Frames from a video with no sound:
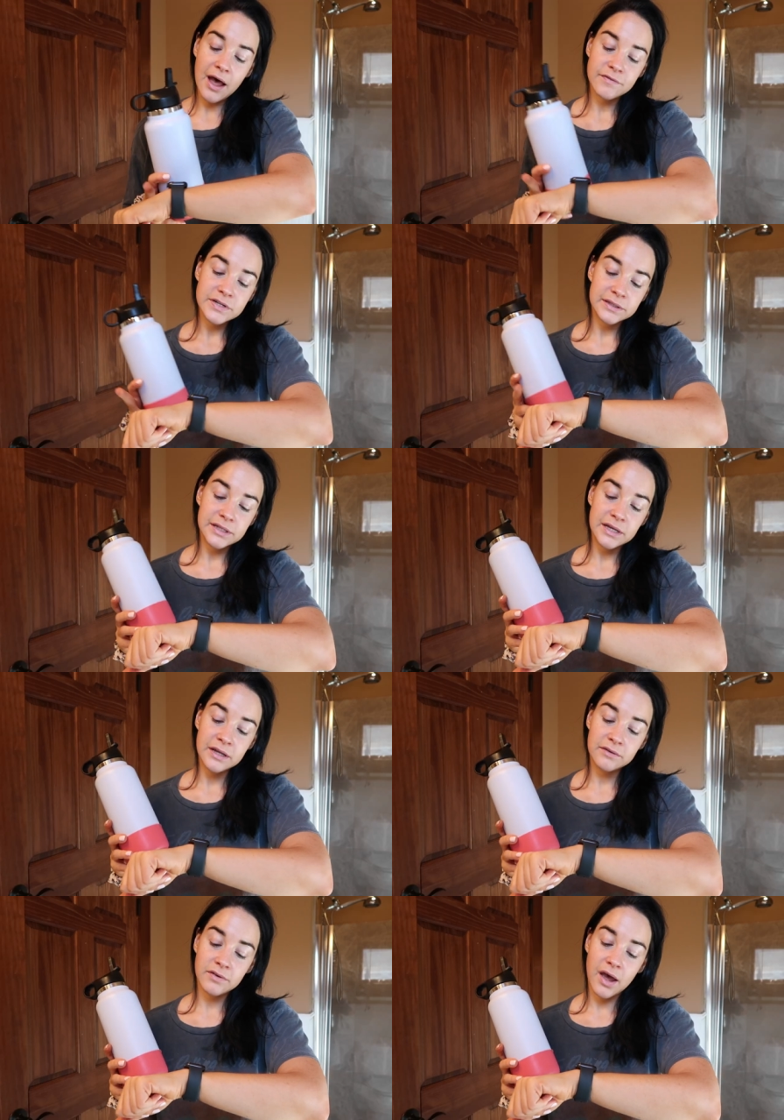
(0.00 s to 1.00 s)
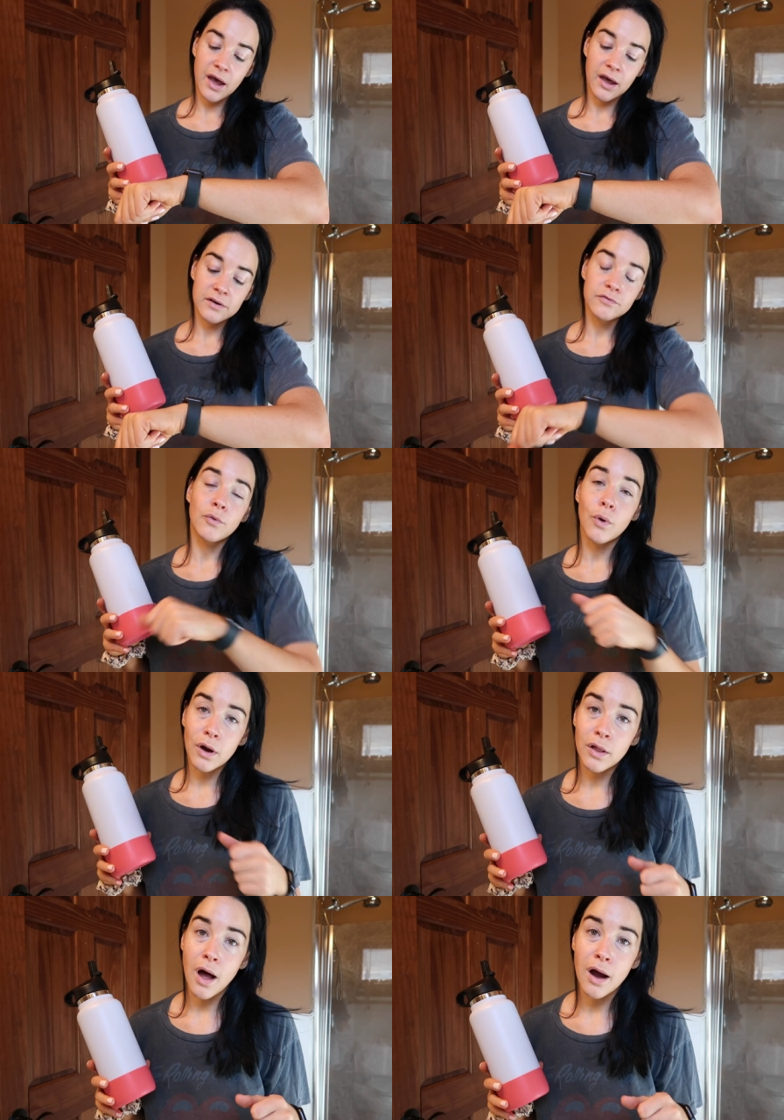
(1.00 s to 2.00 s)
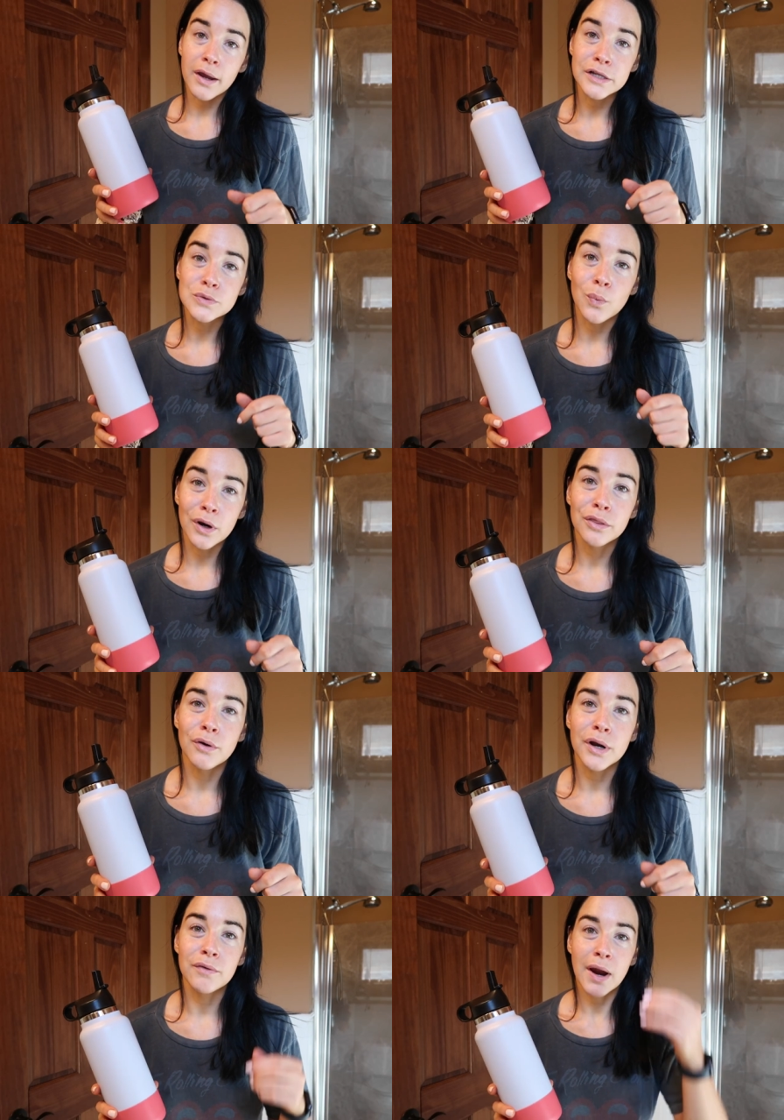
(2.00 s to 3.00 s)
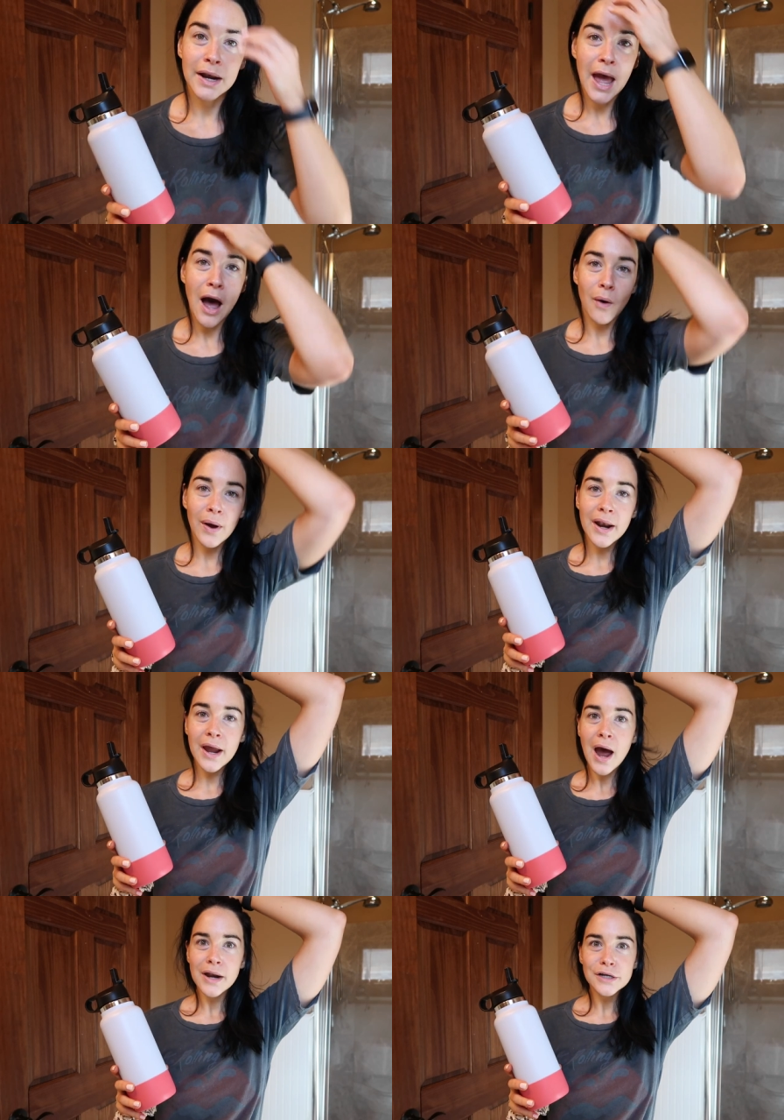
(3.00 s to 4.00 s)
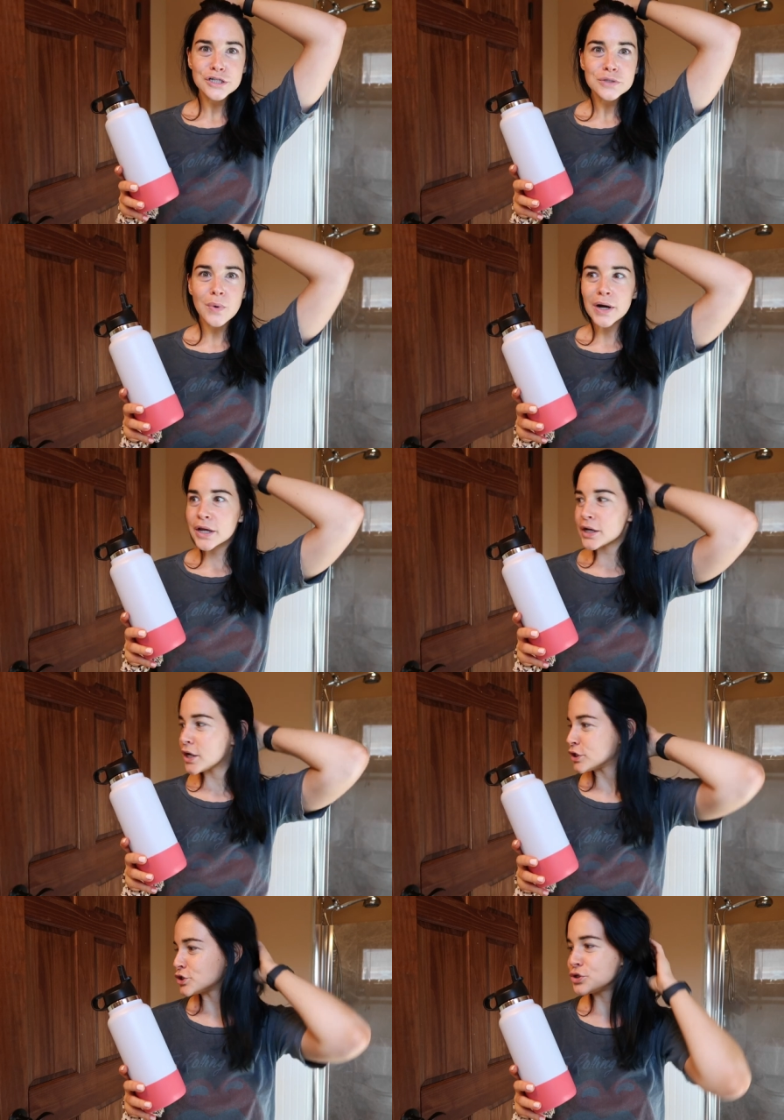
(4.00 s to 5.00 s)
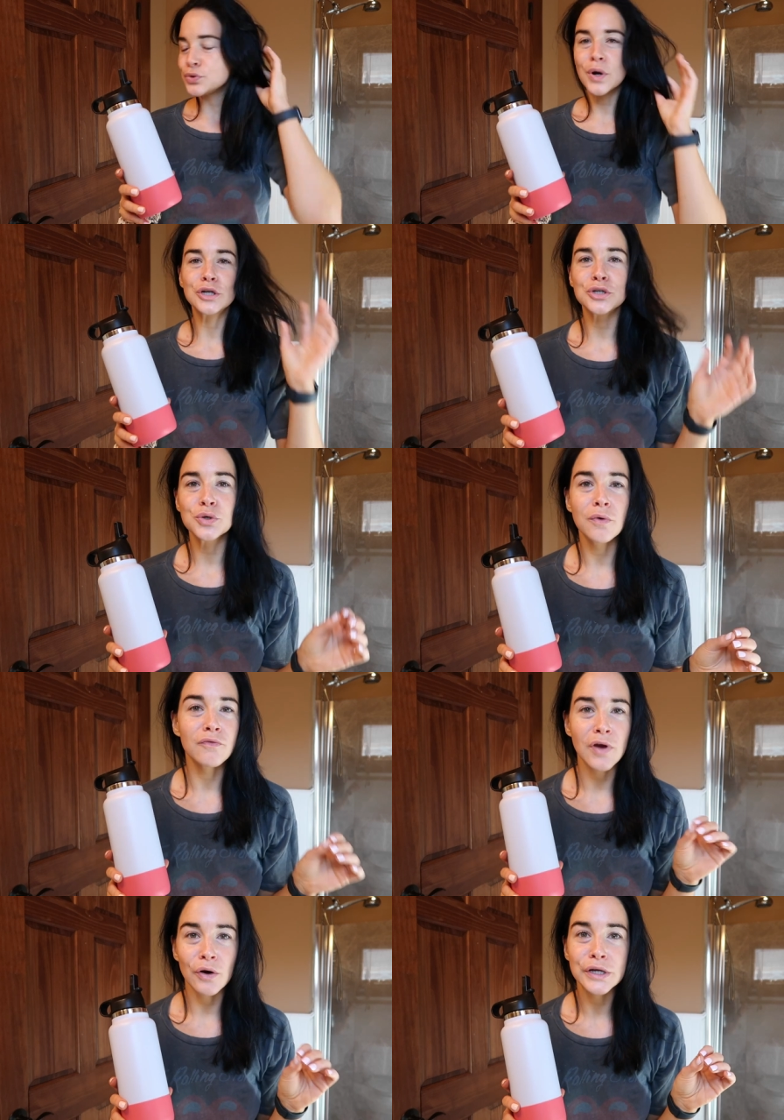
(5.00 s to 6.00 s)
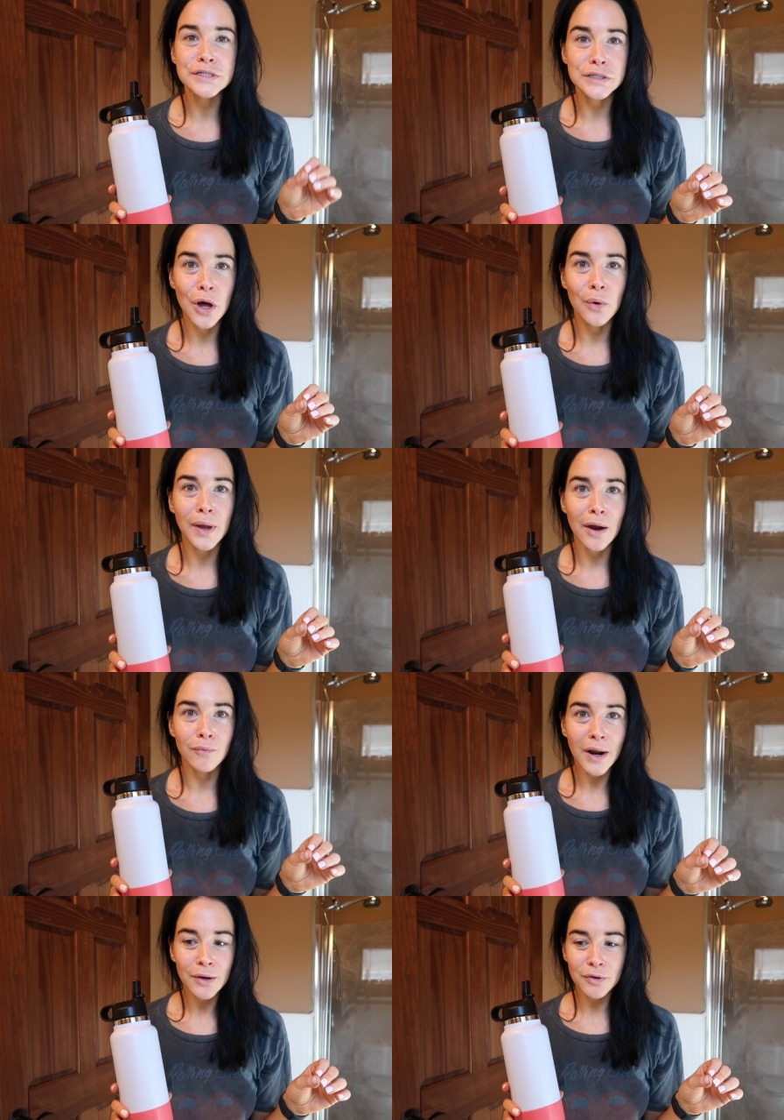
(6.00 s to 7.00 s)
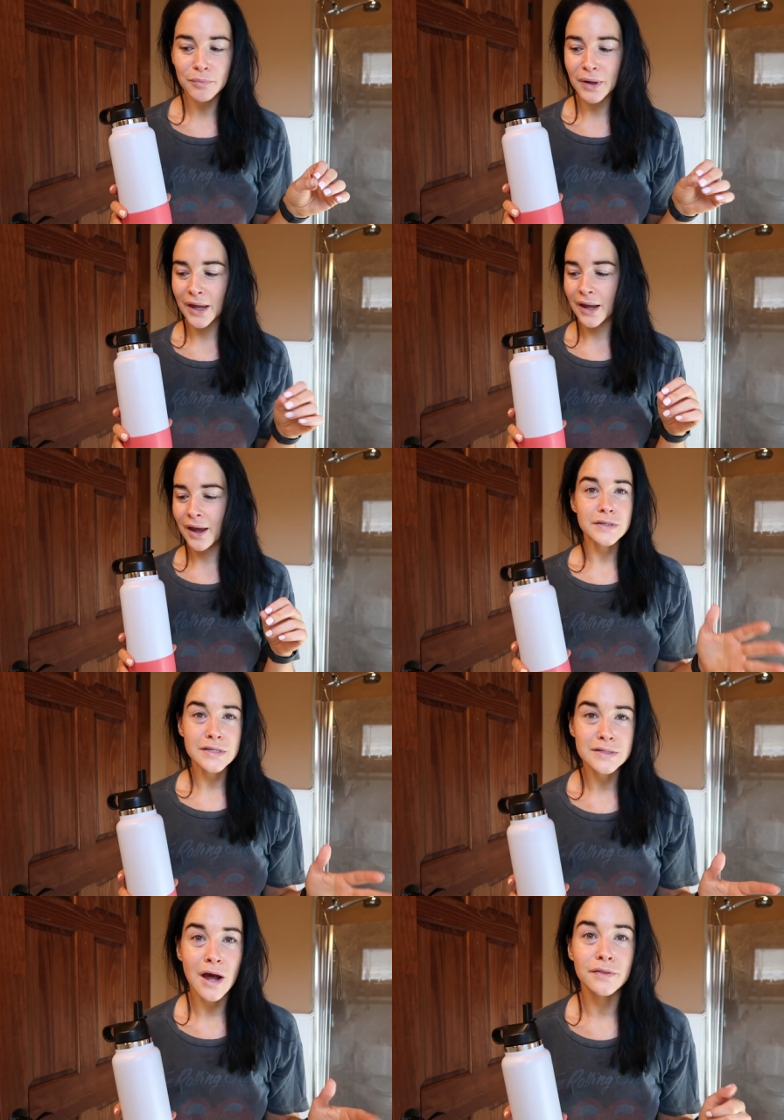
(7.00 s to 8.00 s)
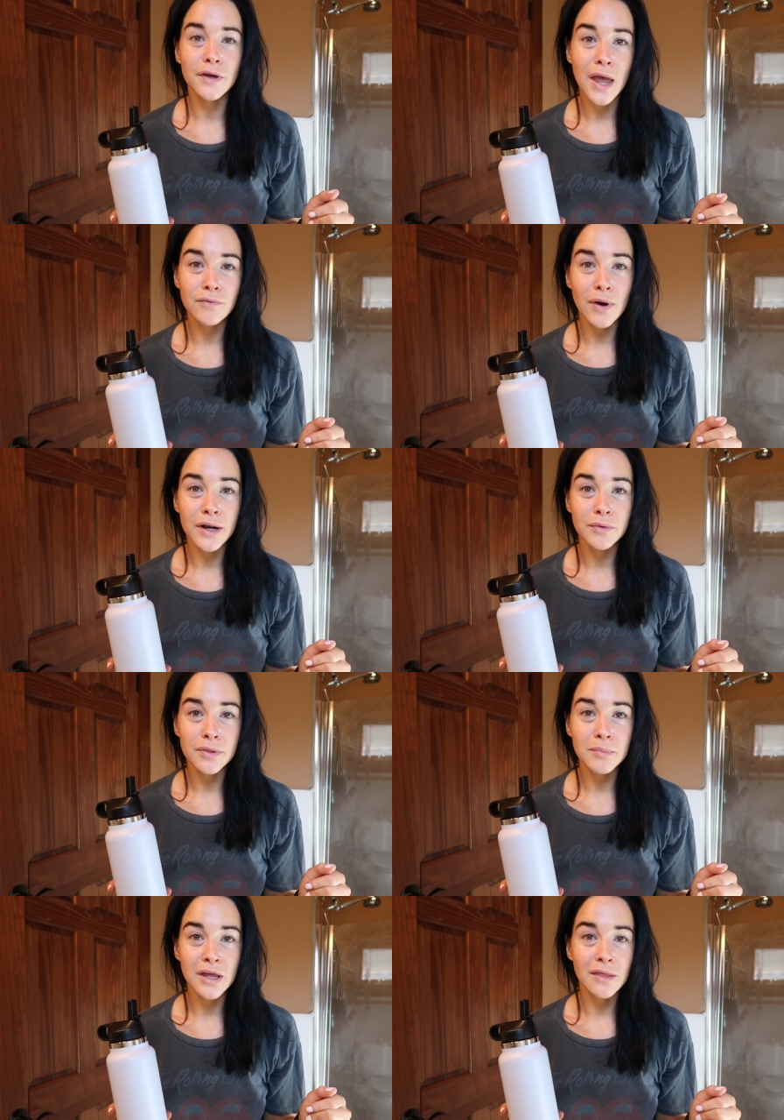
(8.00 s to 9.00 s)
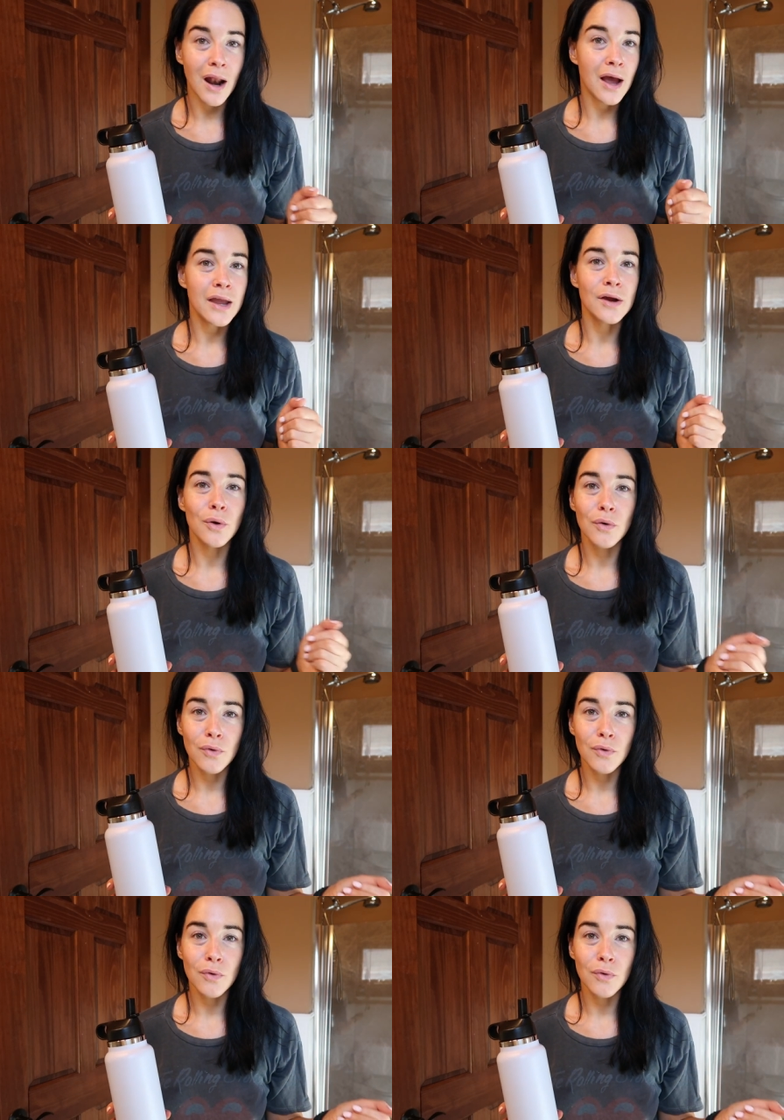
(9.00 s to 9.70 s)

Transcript: have to leave at four o'clock. It's 1.30 right now, and I kind of just wanted to do a very slow get ready with me. This is not the get ready with me that I